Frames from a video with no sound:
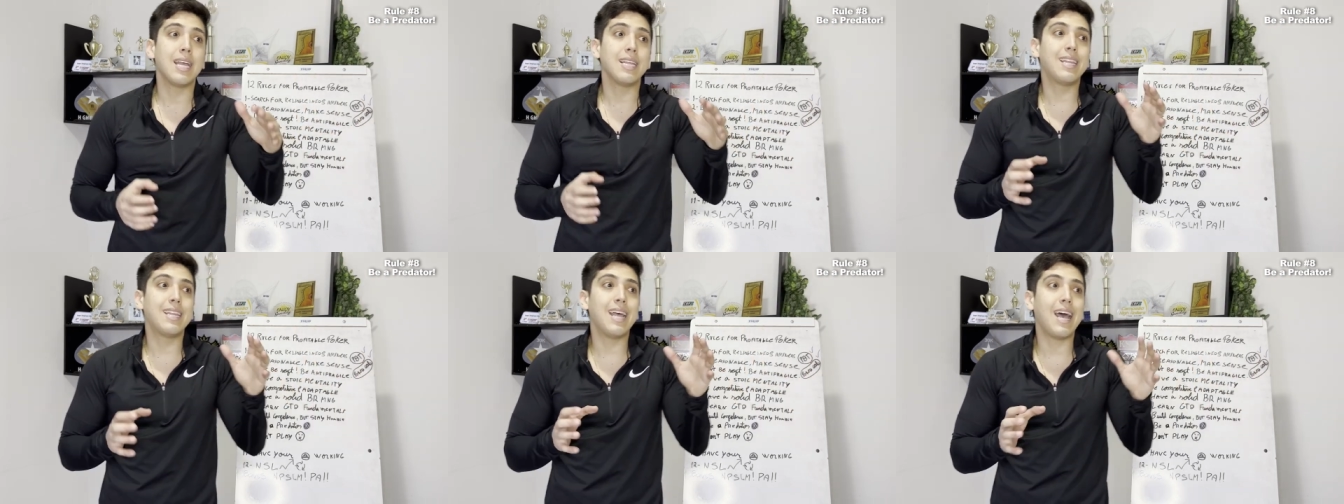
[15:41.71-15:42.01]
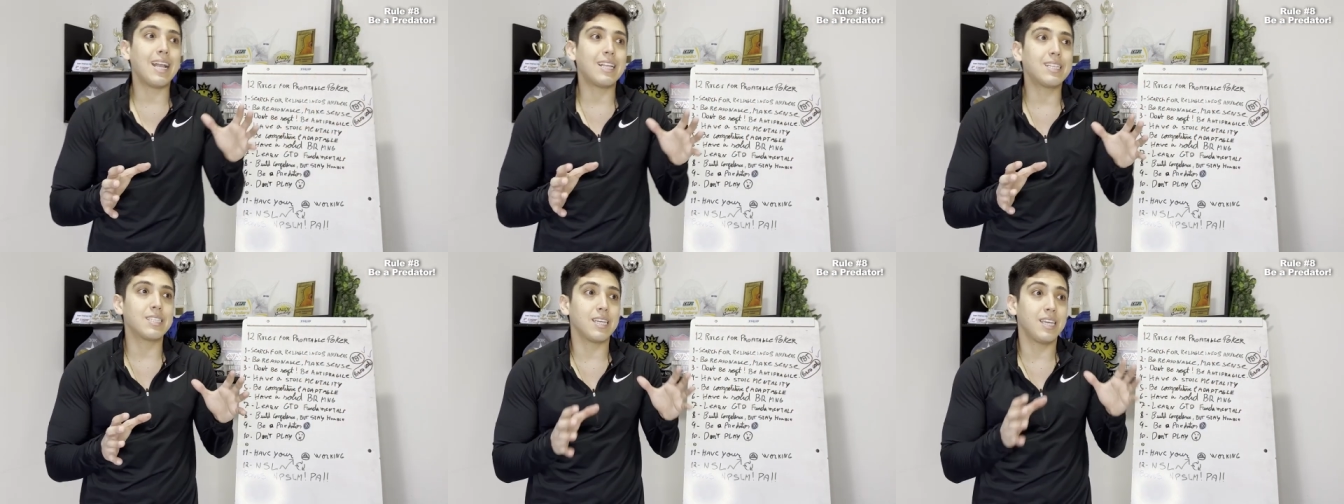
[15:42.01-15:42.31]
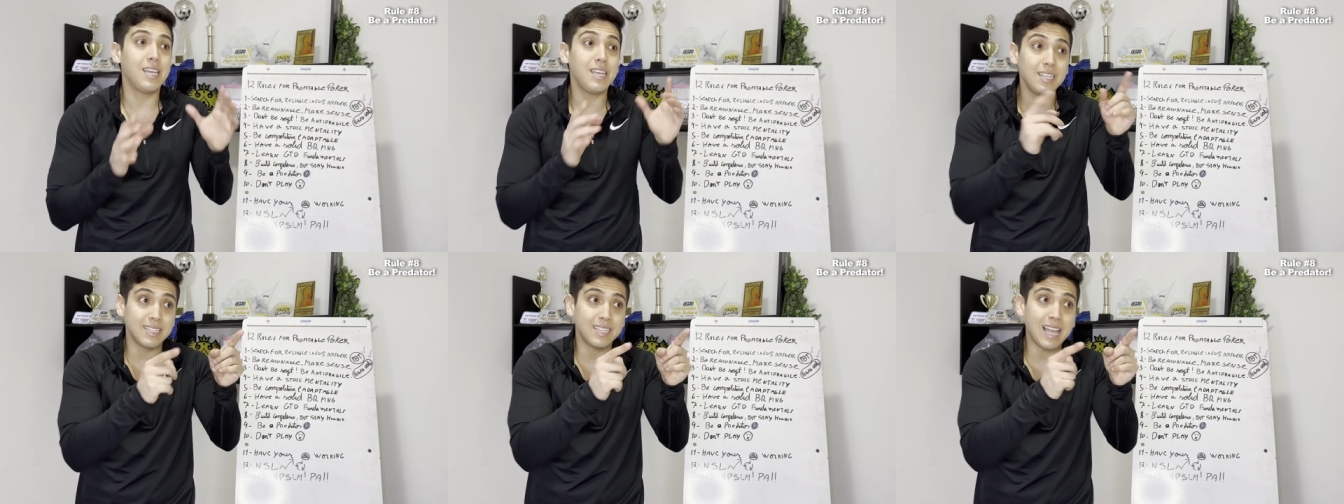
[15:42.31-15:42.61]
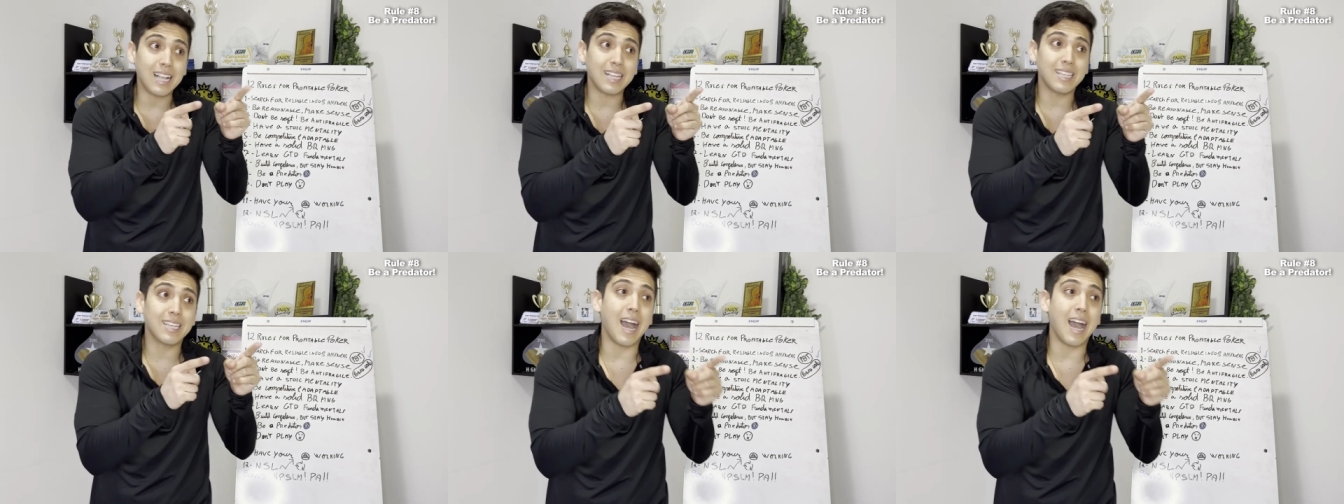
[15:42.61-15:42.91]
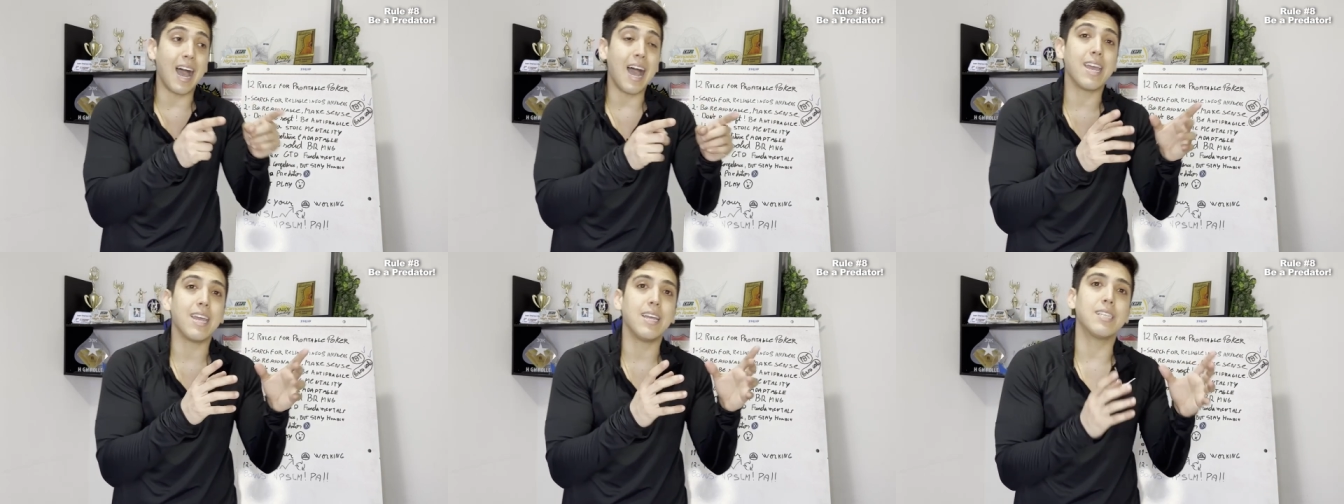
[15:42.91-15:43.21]
that he that
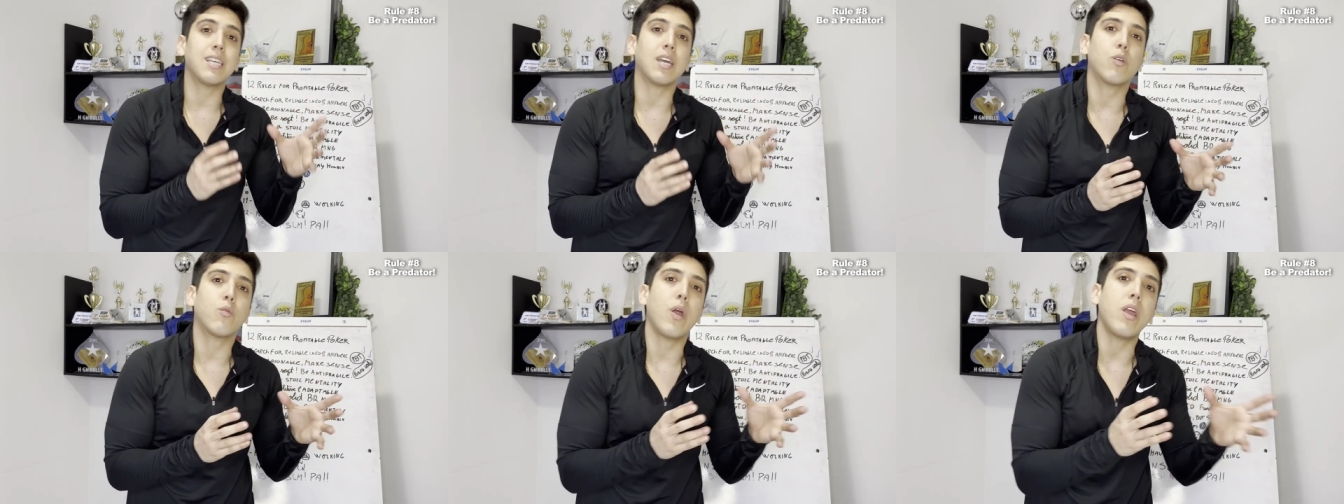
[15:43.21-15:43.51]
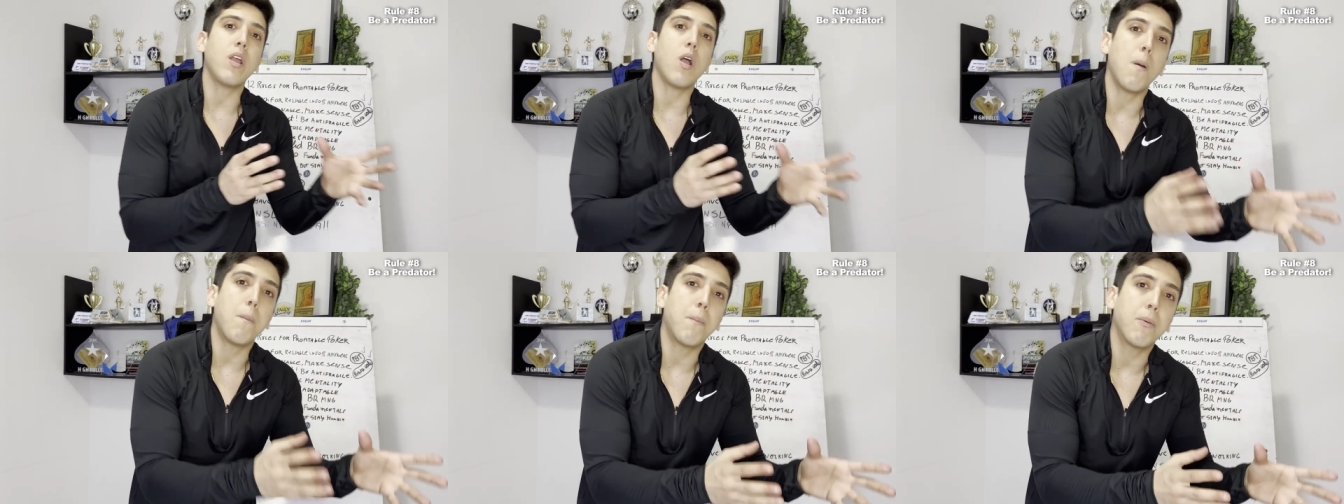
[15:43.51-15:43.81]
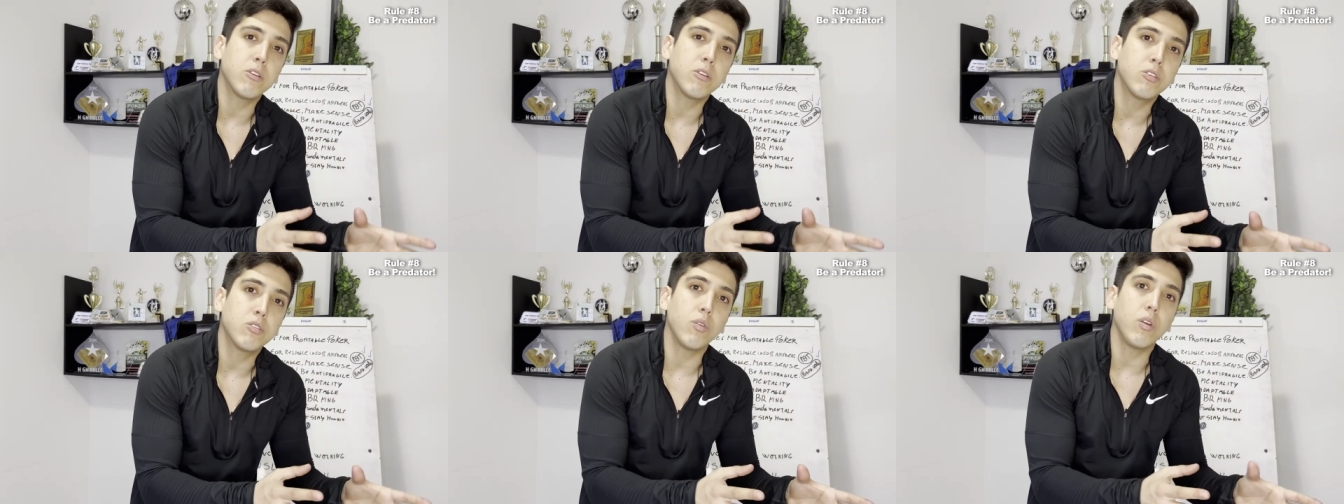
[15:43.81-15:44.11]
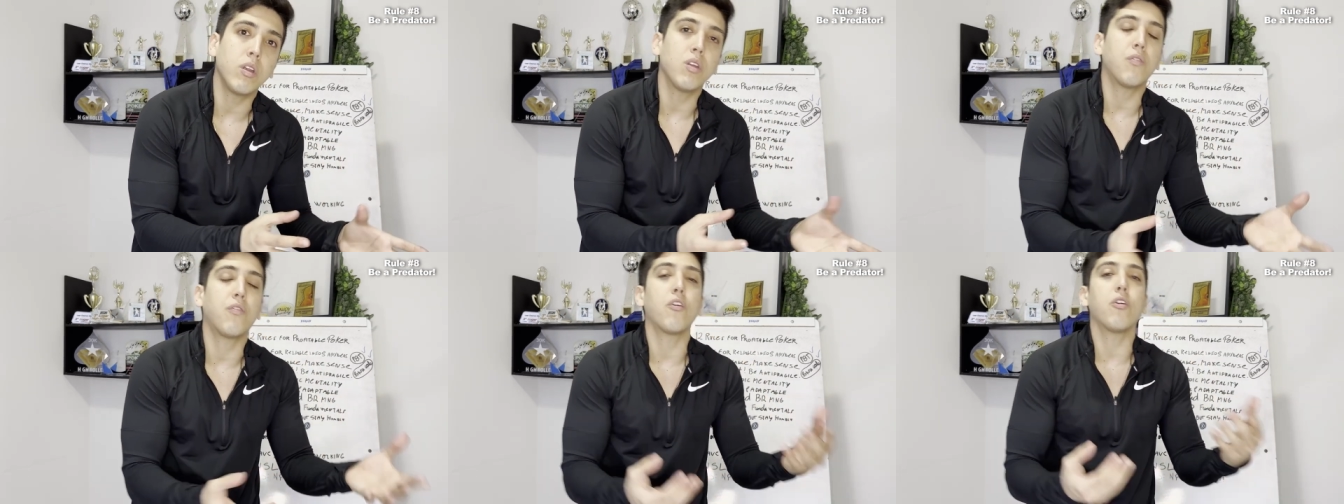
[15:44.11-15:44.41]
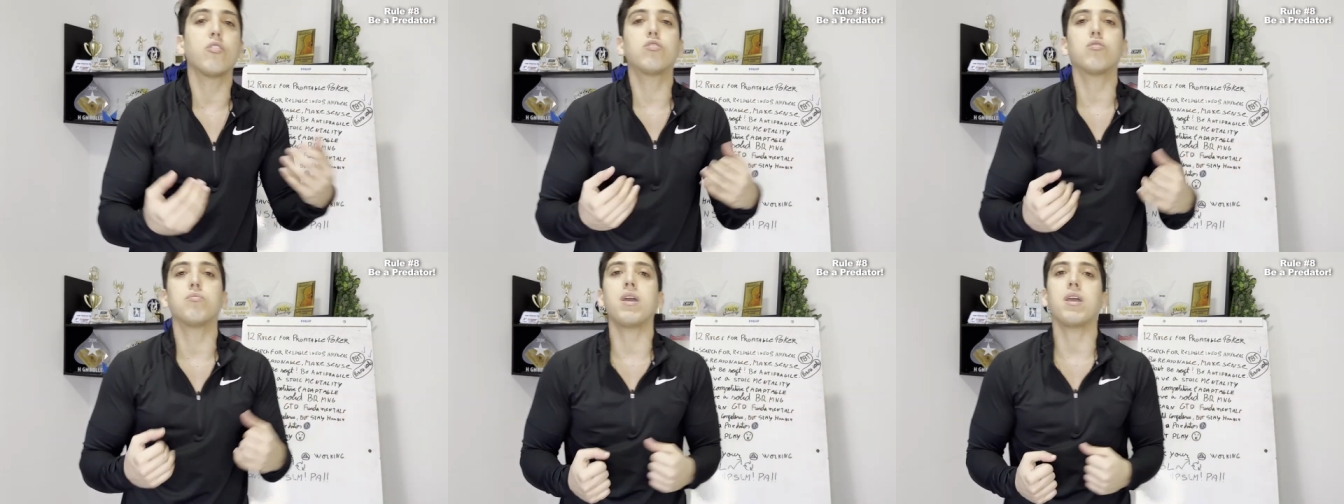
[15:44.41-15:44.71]
guy is a great opportunity for
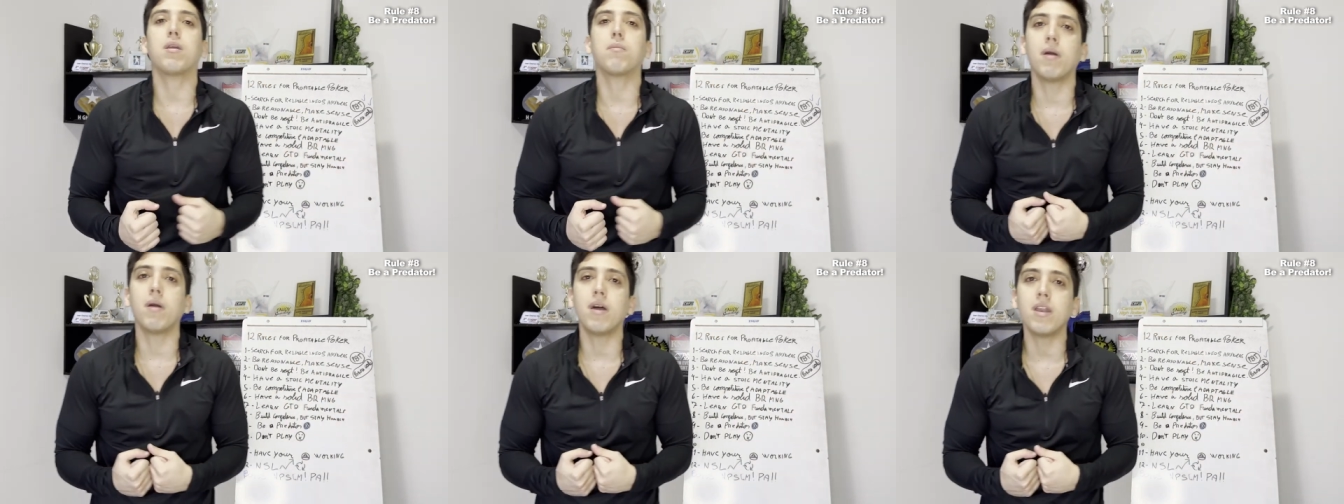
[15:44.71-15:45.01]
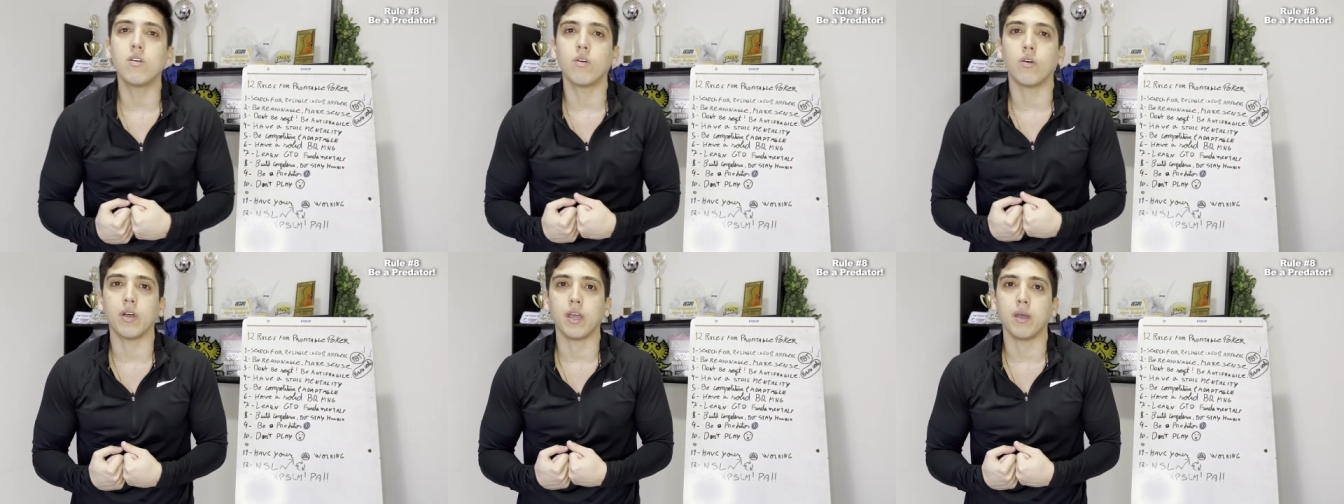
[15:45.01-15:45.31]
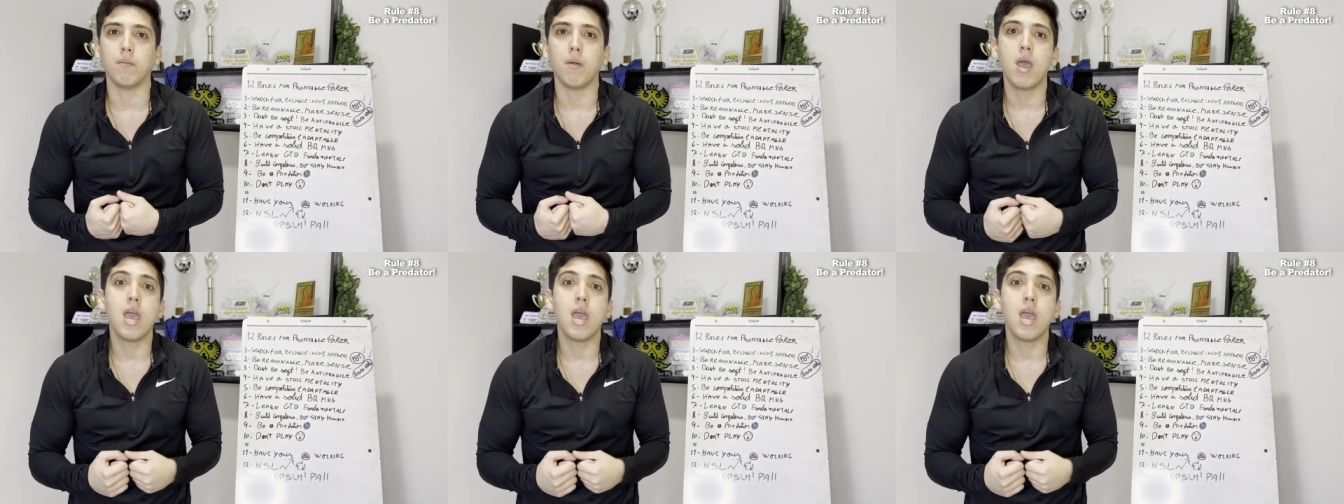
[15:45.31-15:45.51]
you to make money on him.